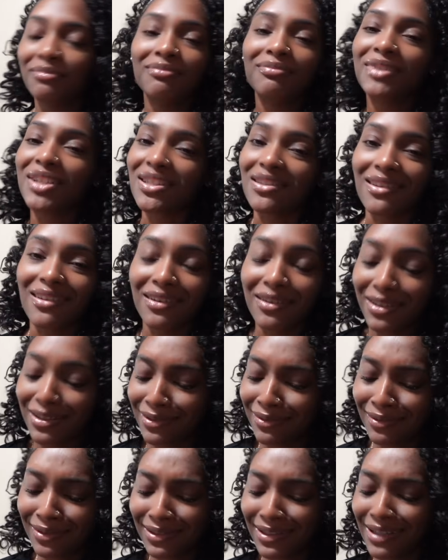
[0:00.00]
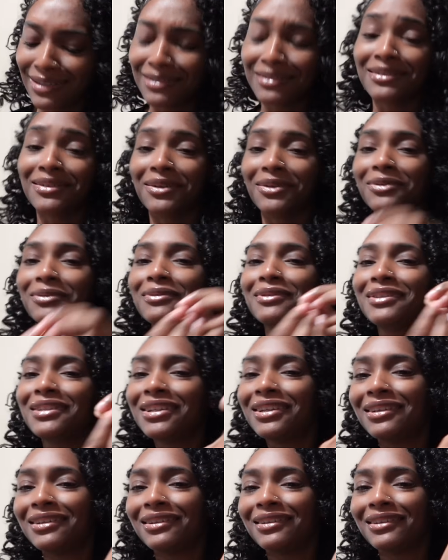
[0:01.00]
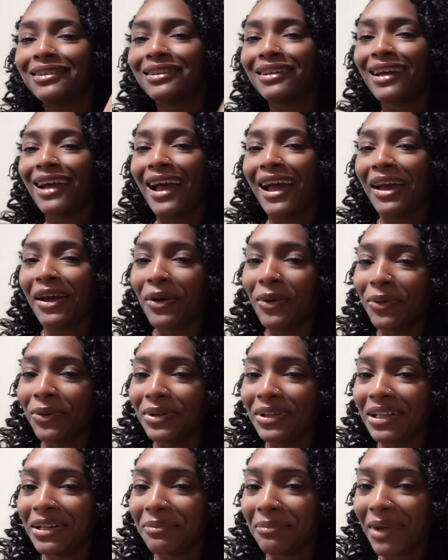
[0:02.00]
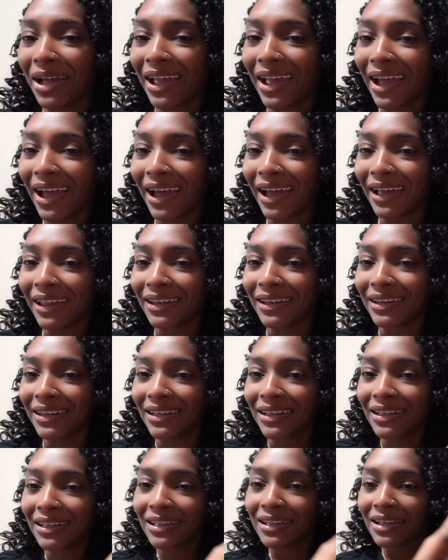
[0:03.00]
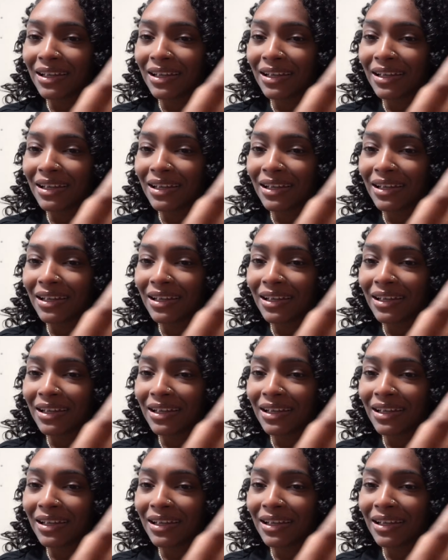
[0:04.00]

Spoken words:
just gonna get it out. I hold in my hand, let